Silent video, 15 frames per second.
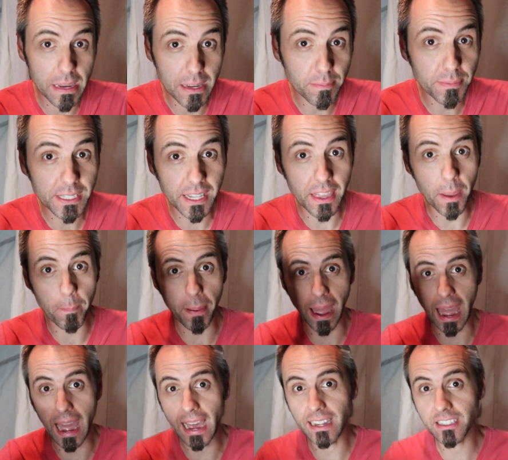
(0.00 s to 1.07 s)
bibs in the
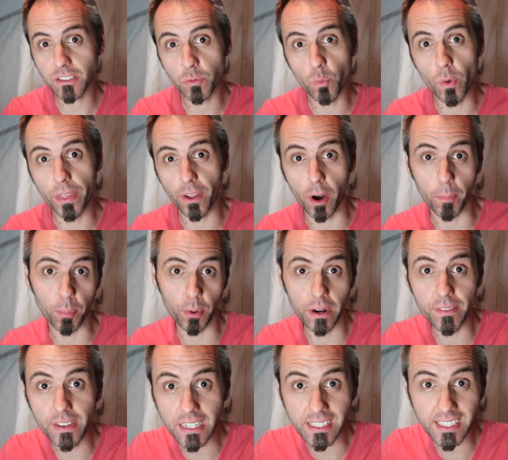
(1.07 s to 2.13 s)
past with our
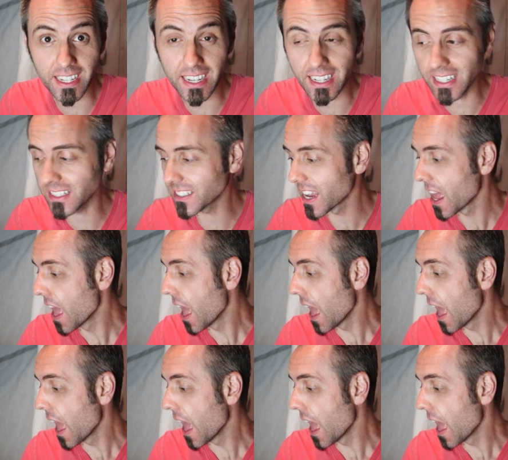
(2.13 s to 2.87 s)
previous kids,